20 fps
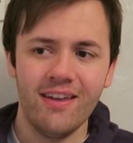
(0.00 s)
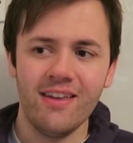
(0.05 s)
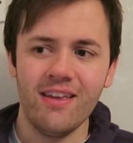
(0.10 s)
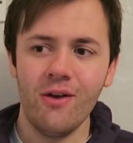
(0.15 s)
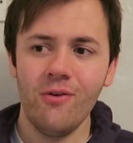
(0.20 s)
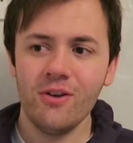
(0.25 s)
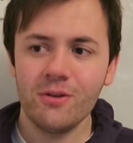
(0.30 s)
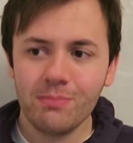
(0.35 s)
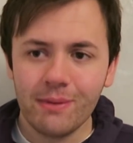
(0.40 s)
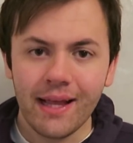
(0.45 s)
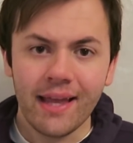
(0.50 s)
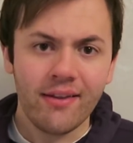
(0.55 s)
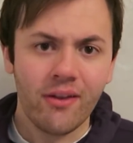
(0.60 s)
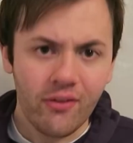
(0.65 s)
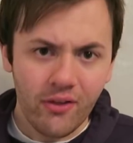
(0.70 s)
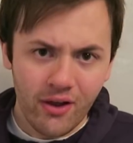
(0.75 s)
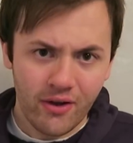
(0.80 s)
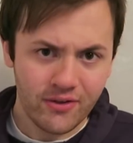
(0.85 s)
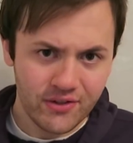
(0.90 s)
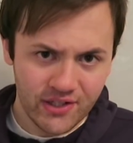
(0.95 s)
You know, it was played
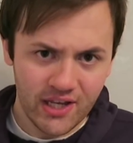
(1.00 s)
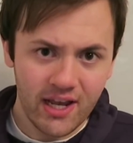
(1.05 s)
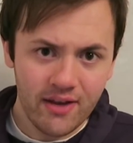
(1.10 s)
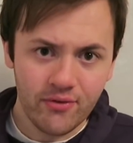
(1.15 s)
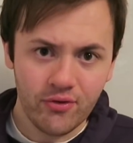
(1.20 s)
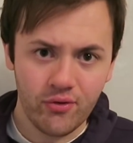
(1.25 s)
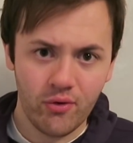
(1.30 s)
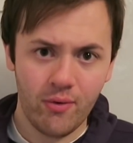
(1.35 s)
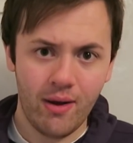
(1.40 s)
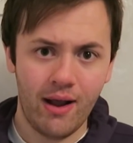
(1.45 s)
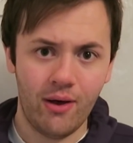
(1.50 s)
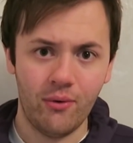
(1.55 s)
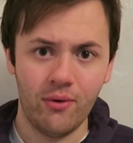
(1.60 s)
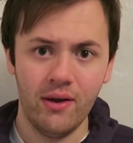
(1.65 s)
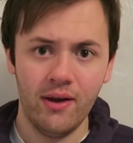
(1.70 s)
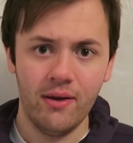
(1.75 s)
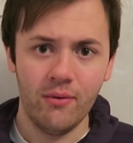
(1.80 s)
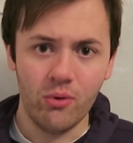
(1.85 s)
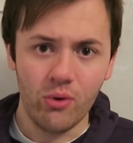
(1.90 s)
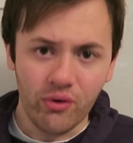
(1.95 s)
on our terms
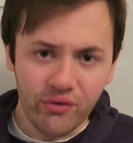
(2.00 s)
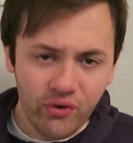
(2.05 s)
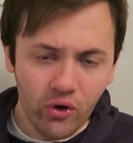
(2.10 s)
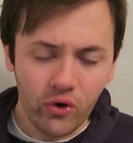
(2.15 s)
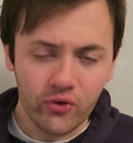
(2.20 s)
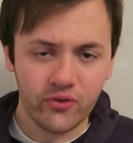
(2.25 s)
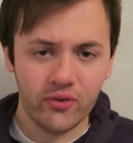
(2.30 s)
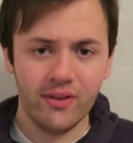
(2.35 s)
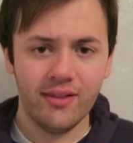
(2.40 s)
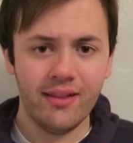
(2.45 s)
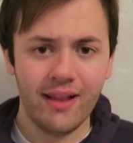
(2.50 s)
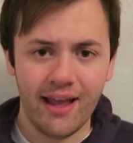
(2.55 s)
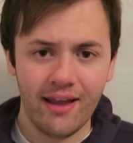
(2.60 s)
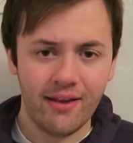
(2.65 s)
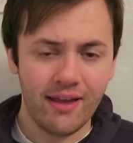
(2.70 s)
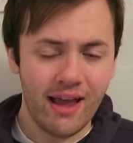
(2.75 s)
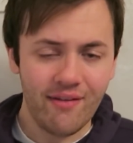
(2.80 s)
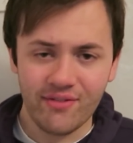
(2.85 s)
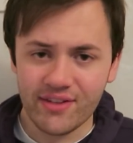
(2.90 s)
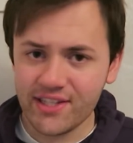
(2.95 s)
throughout. We were forcing
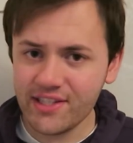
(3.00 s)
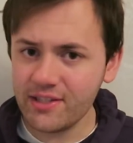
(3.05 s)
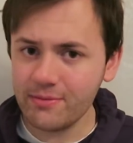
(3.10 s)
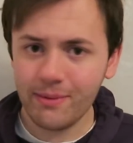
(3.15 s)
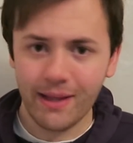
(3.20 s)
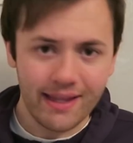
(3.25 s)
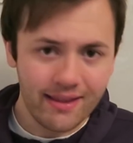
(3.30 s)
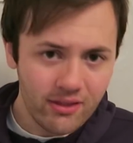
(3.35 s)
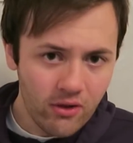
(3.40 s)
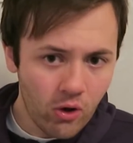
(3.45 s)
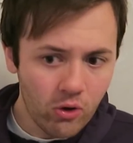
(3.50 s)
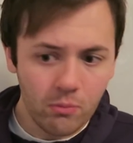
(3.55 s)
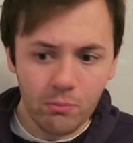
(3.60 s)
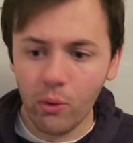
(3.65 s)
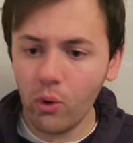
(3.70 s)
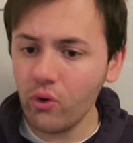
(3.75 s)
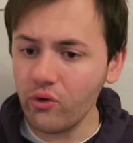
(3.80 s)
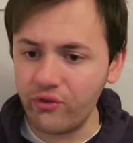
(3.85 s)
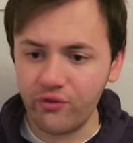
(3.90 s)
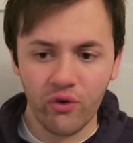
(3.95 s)
let Everton to play long
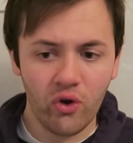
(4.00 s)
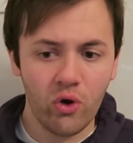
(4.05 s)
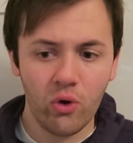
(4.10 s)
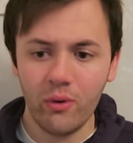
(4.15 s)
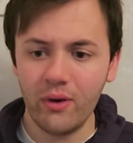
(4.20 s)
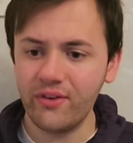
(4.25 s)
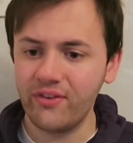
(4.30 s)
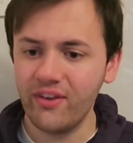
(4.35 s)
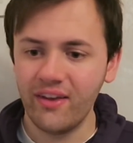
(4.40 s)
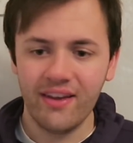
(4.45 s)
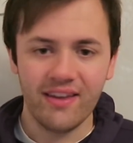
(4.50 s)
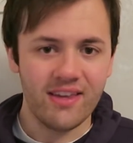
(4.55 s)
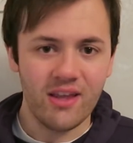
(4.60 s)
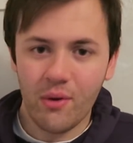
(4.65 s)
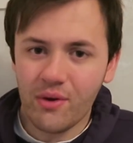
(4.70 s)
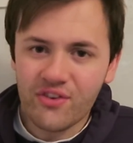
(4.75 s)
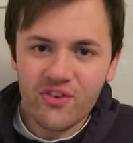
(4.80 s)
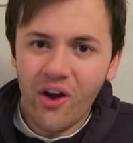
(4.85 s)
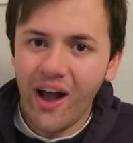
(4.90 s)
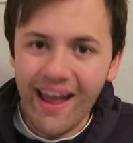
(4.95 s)
balls forwards.
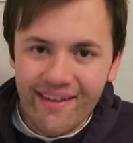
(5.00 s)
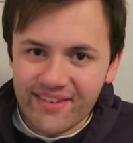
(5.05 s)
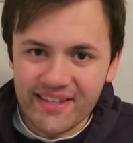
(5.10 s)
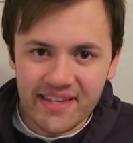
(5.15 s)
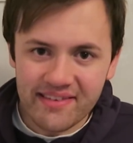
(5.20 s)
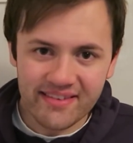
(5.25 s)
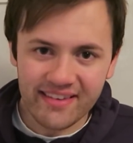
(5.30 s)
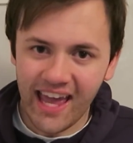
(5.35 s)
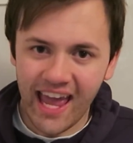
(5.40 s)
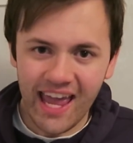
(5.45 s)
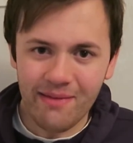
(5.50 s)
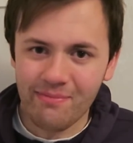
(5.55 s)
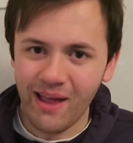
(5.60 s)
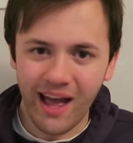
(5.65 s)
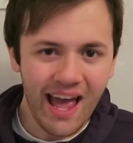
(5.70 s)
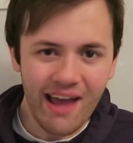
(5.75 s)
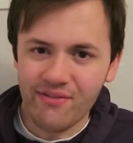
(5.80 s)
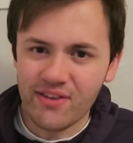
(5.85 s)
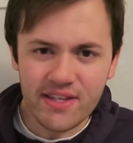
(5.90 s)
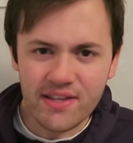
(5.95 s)
You know, it's not Everton's game
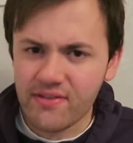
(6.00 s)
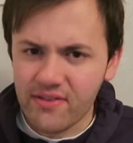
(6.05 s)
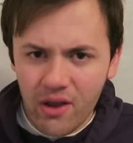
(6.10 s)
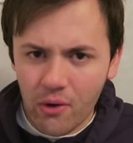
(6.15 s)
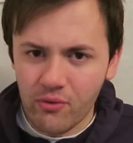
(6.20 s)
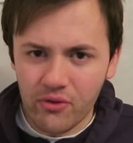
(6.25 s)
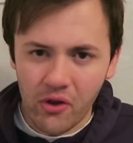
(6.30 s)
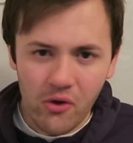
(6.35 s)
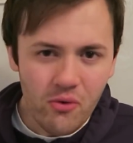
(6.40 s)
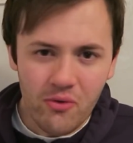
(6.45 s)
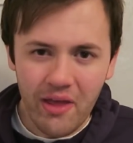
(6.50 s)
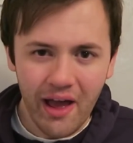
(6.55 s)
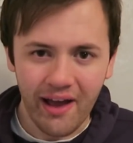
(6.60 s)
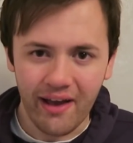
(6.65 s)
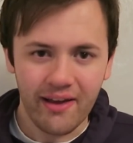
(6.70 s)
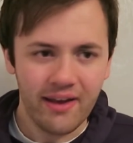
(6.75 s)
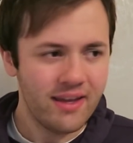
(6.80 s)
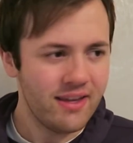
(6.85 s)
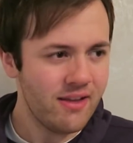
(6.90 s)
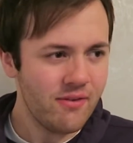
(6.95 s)
that. Everton don't do
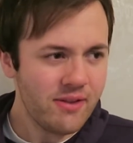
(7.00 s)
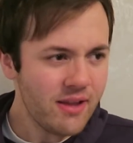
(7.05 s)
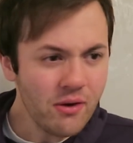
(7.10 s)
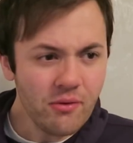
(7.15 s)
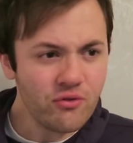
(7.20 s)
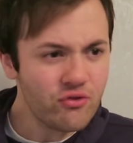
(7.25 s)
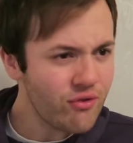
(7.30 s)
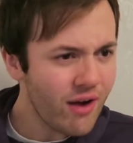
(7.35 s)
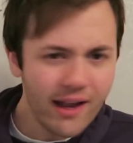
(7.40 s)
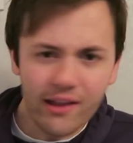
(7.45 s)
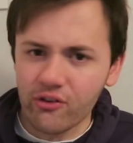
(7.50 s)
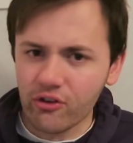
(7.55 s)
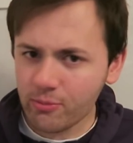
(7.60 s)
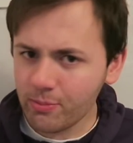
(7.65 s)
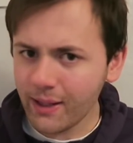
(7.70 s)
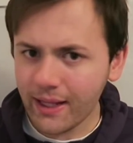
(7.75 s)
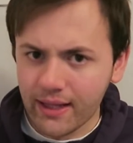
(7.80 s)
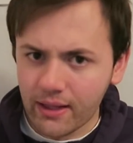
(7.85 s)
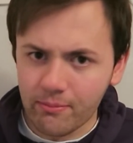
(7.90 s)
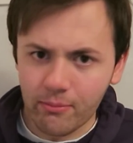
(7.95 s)
that. You know, don't try and
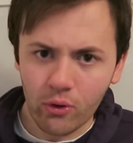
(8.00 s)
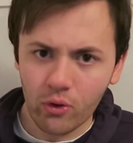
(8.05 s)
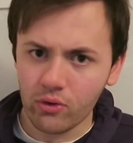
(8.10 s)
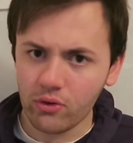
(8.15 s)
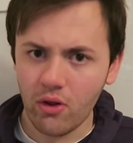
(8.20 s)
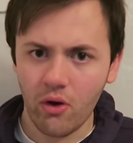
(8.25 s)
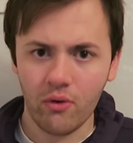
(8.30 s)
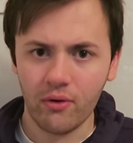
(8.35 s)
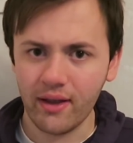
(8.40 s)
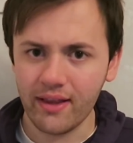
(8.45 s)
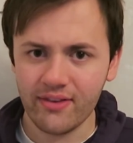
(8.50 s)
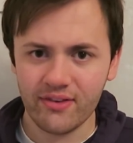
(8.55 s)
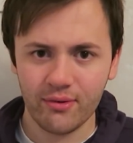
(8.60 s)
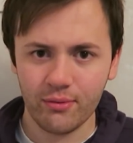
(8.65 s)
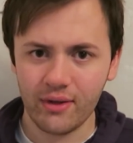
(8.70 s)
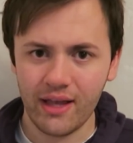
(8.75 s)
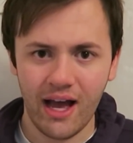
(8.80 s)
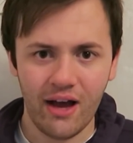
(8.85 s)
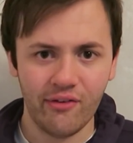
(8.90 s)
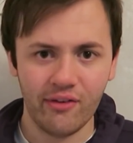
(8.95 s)
just play the ball long
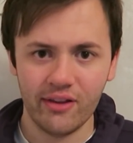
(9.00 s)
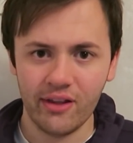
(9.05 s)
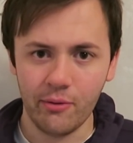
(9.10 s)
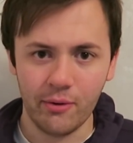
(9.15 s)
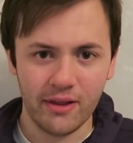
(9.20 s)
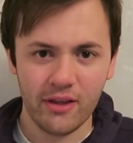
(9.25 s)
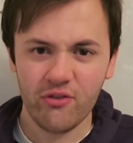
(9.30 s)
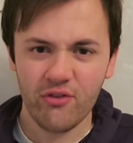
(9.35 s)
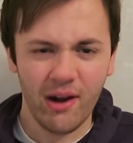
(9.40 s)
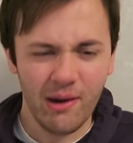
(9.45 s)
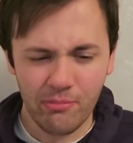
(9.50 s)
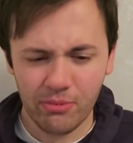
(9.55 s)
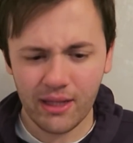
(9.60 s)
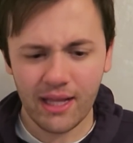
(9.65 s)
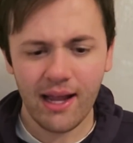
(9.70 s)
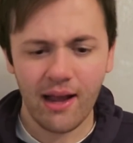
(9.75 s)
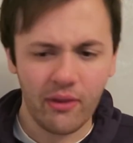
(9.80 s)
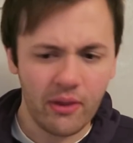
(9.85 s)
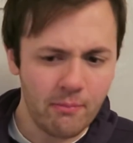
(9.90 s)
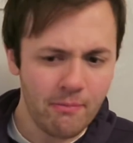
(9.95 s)
into Calvert Lewin. They try and
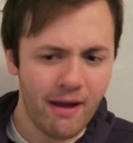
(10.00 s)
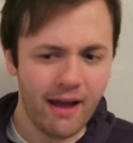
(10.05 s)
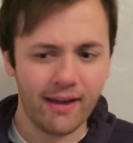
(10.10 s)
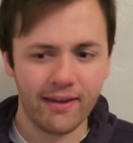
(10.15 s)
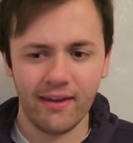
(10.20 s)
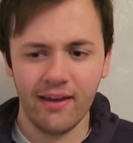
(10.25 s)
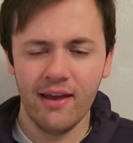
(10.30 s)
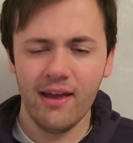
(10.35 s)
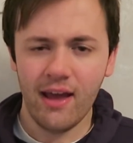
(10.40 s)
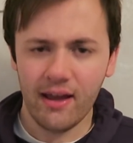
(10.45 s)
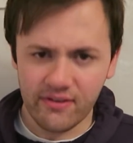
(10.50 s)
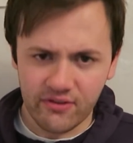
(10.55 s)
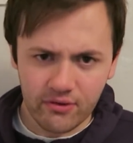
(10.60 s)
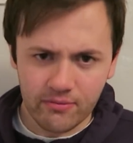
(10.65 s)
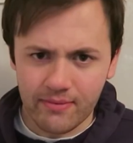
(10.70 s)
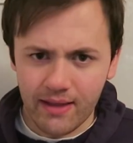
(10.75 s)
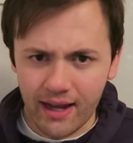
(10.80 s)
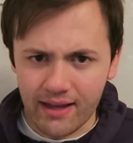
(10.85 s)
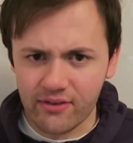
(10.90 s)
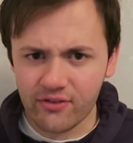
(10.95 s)
play out the back and
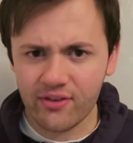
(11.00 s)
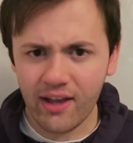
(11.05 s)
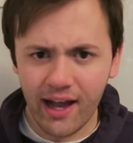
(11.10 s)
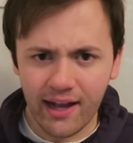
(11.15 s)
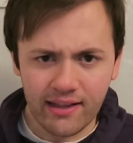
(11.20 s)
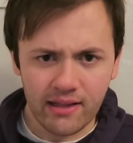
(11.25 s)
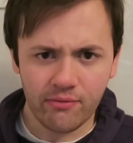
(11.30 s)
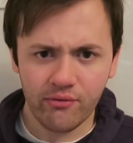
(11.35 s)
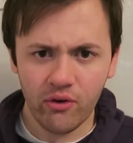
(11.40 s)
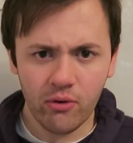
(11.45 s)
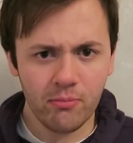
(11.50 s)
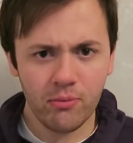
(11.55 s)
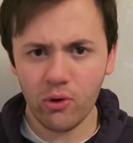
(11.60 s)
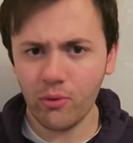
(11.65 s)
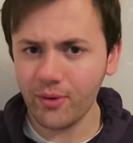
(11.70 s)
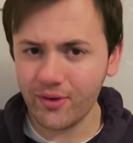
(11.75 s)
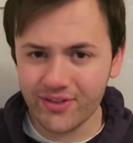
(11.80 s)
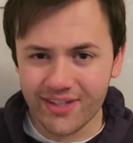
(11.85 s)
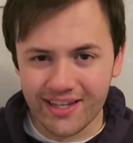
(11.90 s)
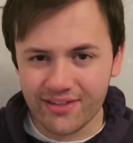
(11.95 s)
some nice, tidy
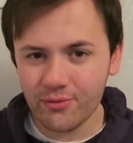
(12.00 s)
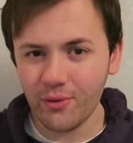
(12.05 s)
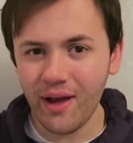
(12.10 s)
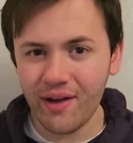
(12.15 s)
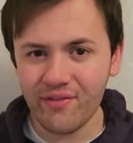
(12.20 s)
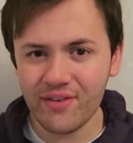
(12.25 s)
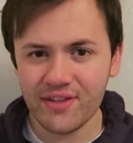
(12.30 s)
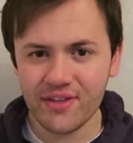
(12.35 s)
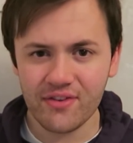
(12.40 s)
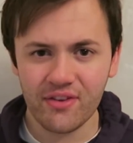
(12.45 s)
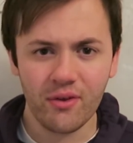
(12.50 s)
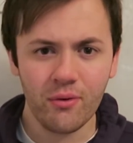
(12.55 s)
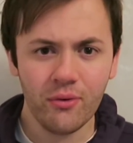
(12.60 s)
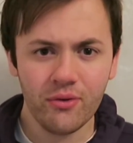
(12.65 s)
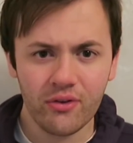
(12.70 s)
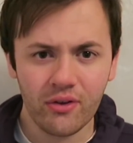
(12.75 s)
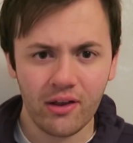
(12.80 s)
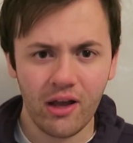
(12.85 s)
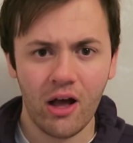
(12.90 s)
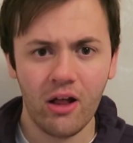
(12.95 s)
football because that's what Everton do
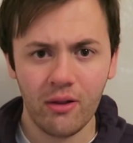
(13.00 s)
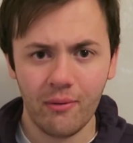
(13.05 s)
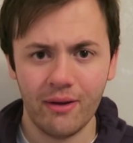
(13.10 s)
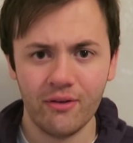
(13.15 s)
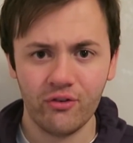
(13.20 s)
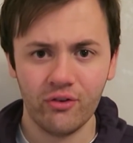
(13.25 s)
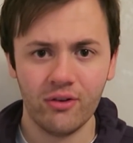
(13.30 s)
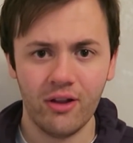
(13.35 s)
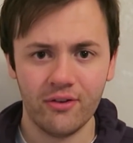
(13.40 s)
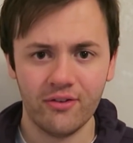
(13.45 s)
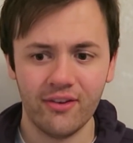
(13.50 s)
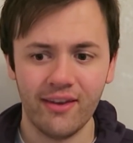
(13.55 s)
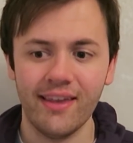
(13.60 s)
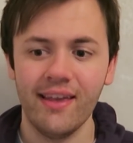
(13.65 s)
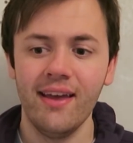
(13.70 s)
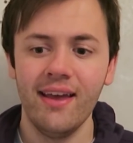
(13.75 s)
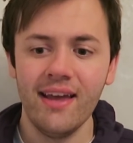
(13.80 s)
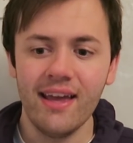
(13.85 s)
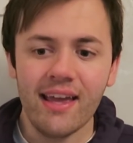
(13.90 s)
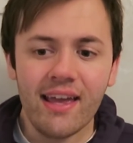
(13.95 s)
under Carlo
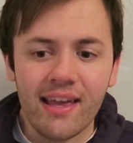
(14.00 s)
Ancelotti.